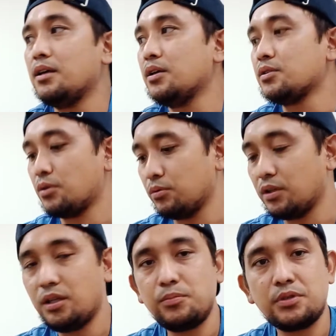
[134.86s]
So the
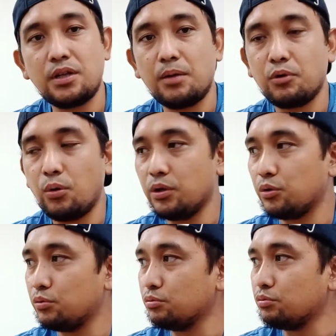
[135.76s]
tips that I'm going
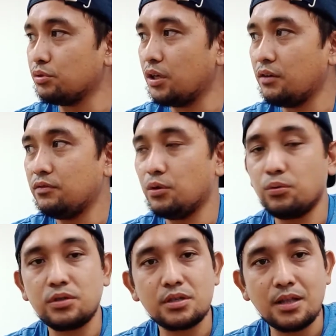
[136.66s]
to give you
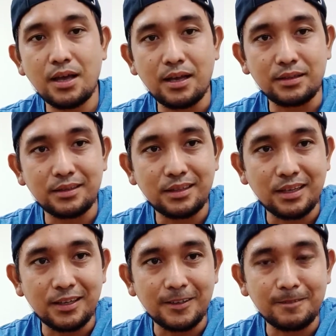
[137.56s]
is that
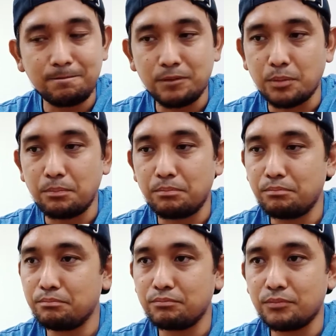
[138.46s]

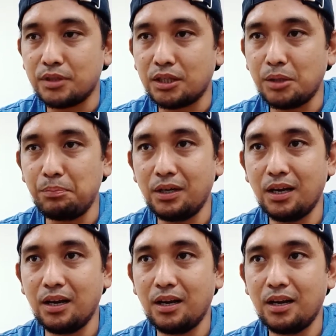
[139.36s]
the
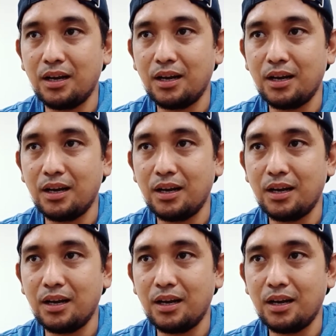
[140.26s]
typical